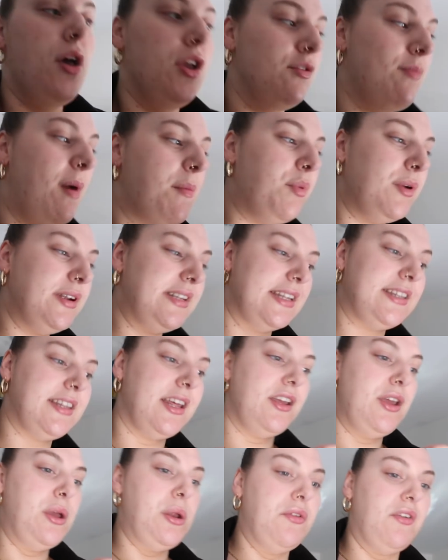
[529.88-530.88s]
you remember we did
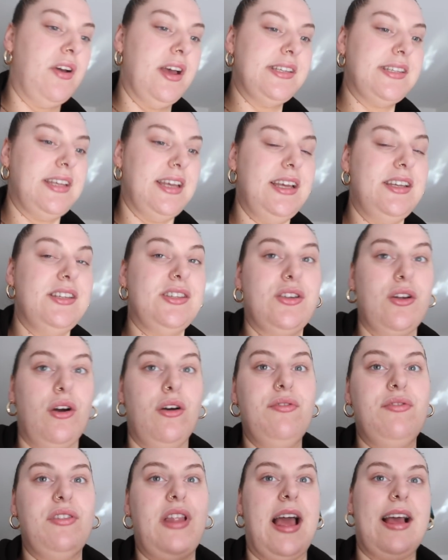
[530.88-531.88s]
the university
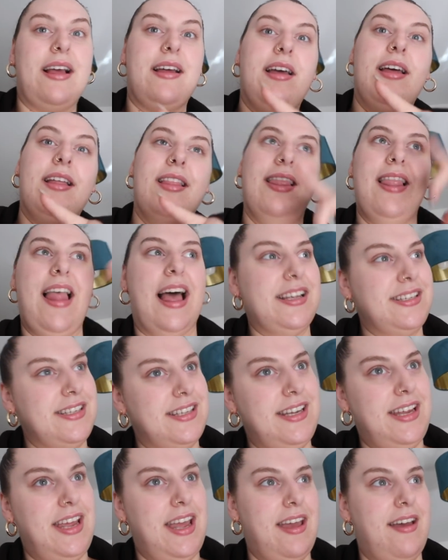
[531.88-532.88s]
stuff like
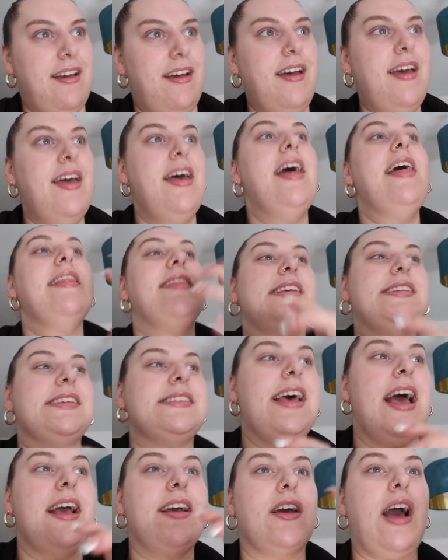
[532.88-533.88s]
last year? This
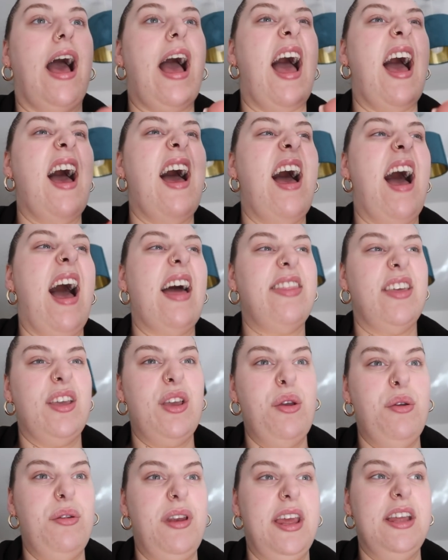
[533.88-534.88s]
is like the
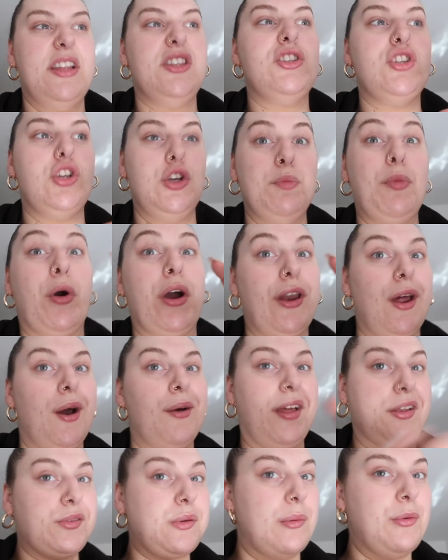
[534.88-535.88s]
uni 2.0.
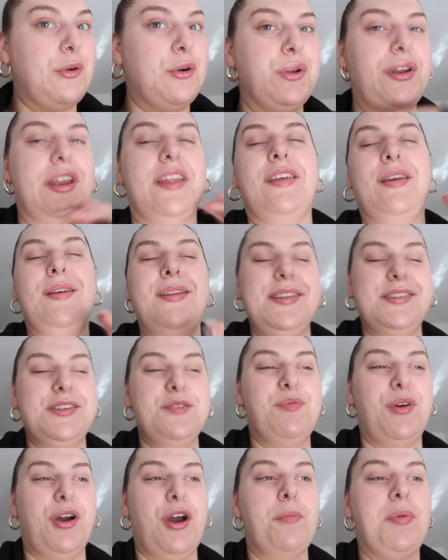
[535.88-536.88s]
That's what I'm calling it, the uni
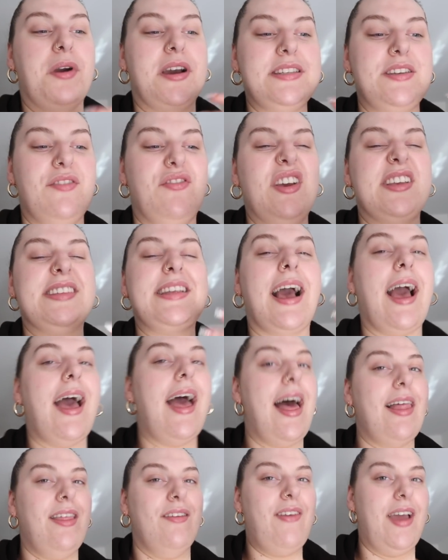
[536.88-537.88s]
2.0, because it feels like an
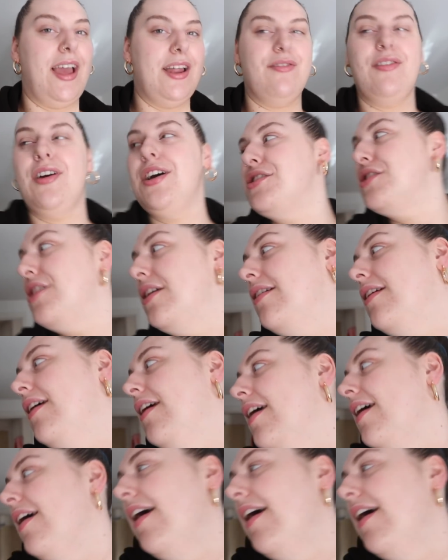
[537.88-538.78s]
elevated version.